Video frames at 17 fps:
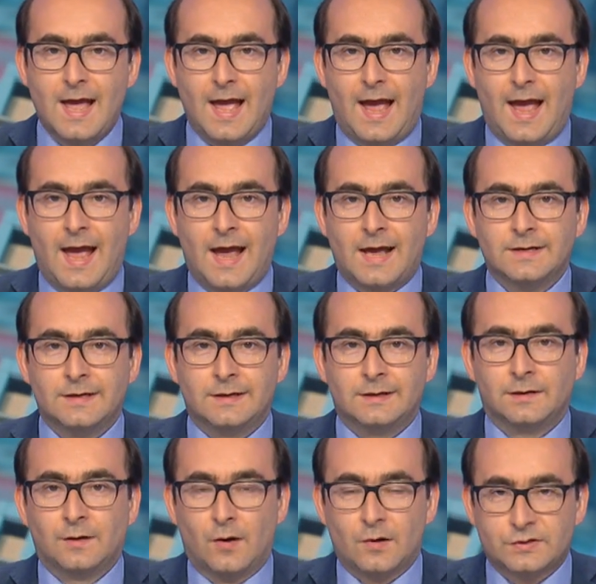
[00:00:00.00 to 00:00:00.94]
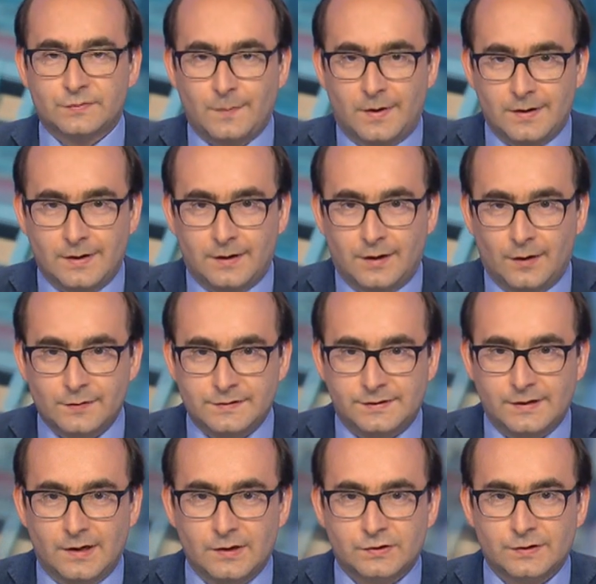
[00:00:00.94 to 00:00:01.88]
and Enlargement
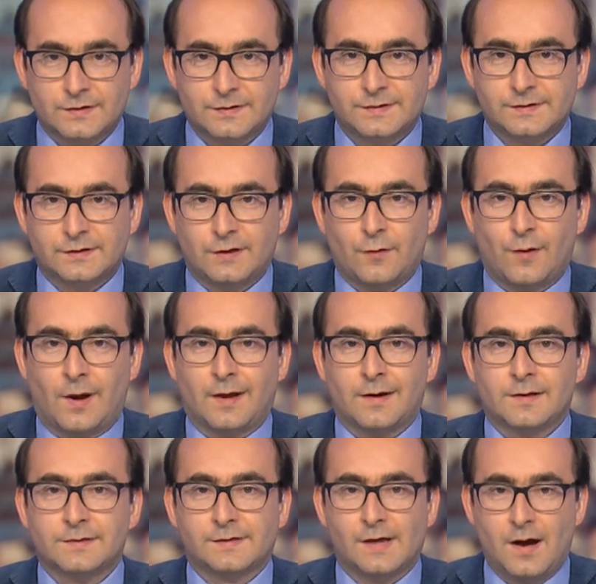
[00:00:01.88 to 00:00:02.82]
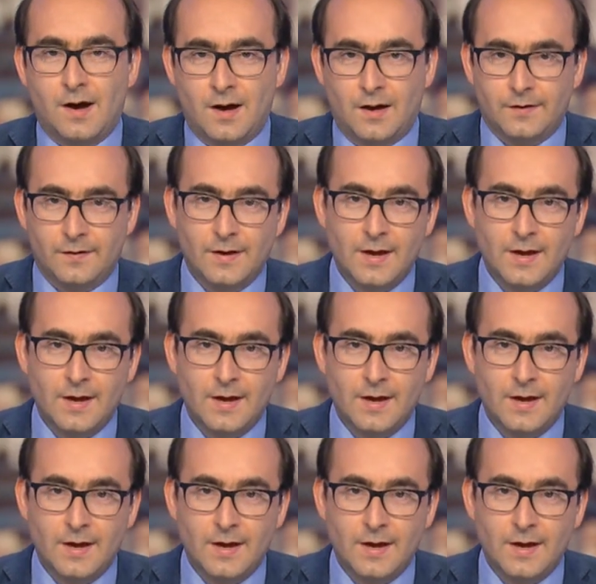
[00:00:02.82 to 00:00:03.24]
Negotiations, Johannes Hahn.